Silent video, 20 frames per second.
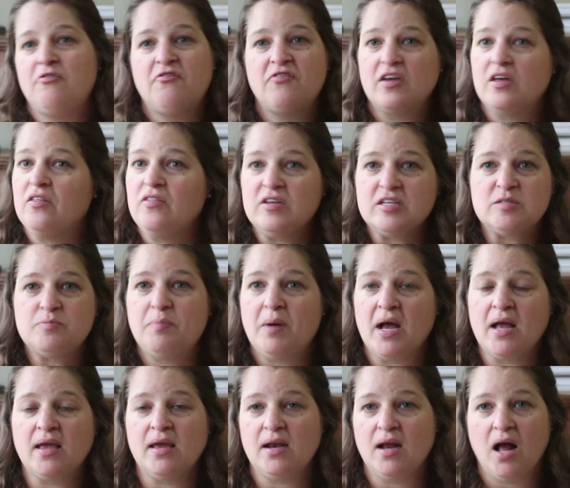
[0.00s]
Fill this
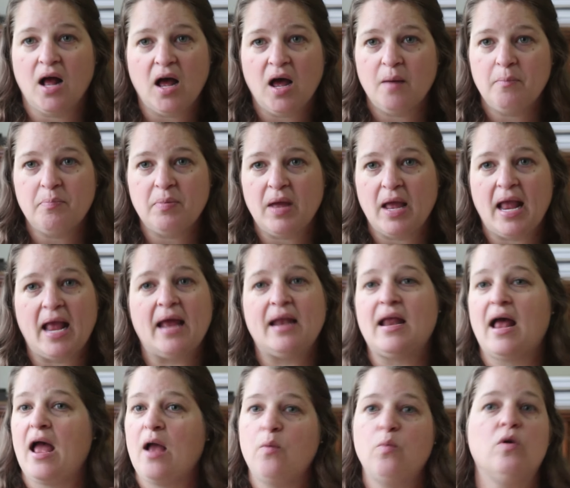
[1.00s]
bucket up and
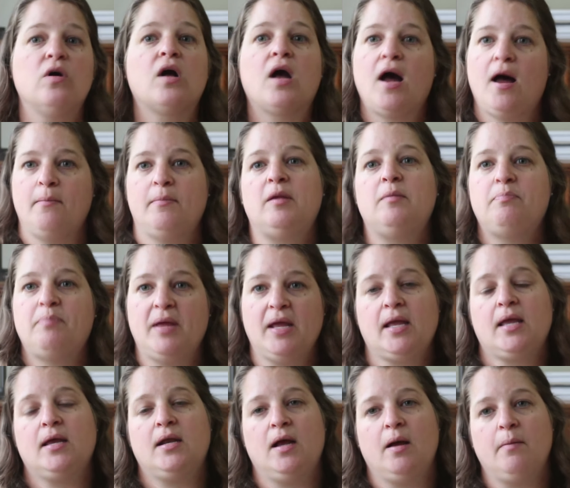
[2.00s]
I will come and pick it